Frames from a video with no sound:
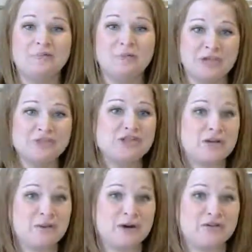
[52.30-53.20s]
what you should
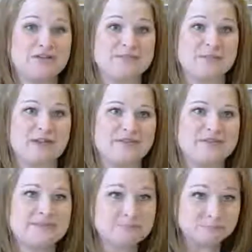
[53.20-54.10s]
talk about on your Facebook
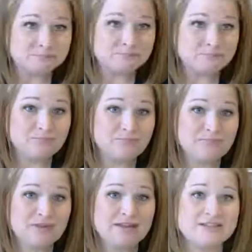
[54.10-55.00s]
Lives.
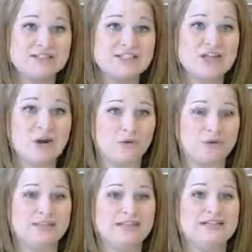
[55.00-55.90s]
So,
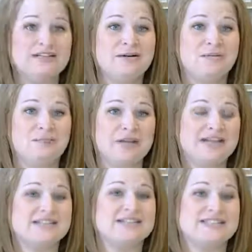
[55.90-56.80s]

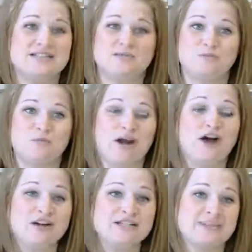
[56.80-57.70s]
because this is
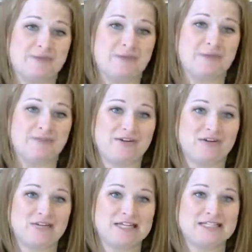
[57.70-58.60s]
honestly one of my
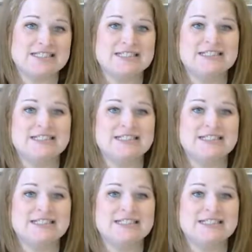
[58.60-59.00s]
favorite things,